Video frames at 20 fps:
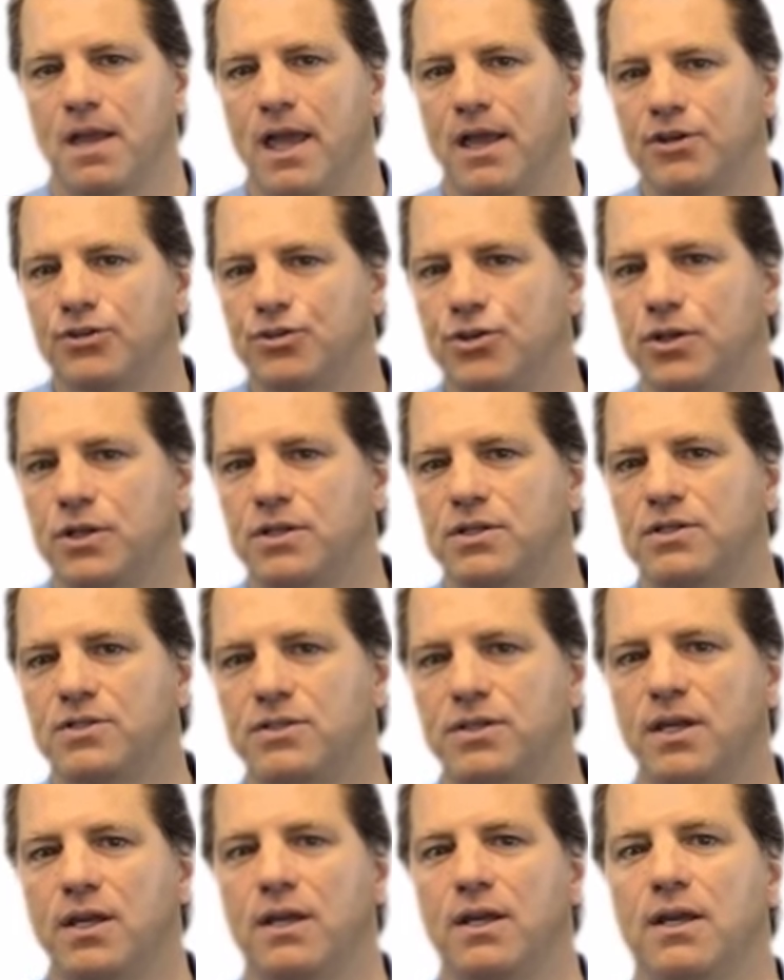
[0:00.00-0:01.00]
As you can
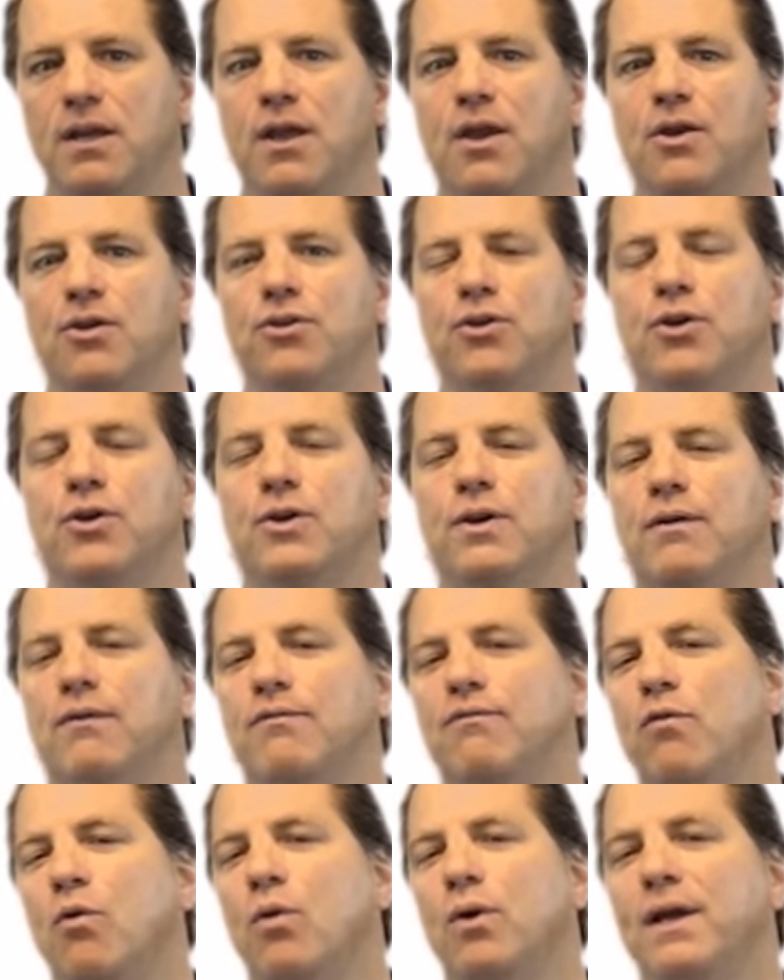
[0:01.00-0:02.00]
see, you can
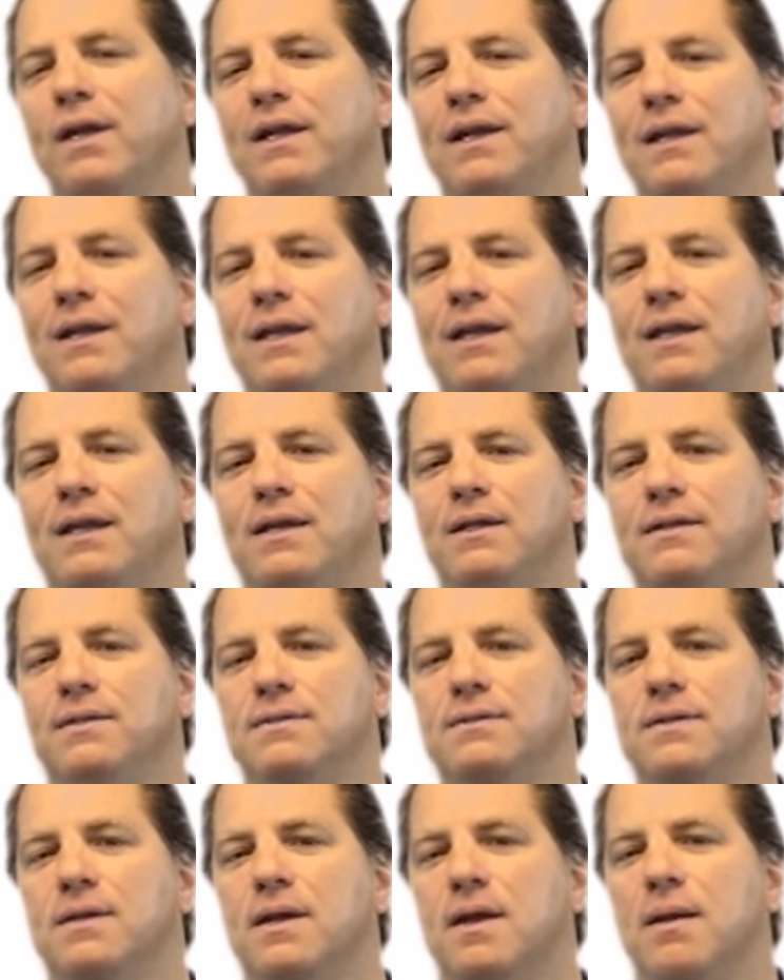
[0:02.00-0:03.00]
avoid
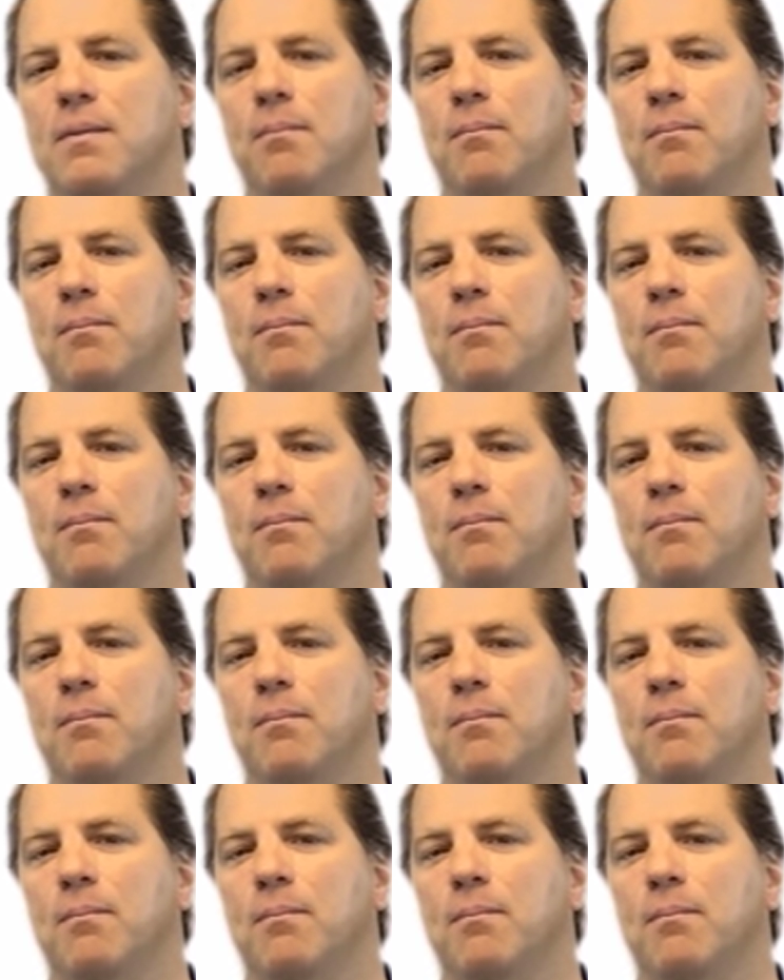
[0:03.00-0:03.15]
liens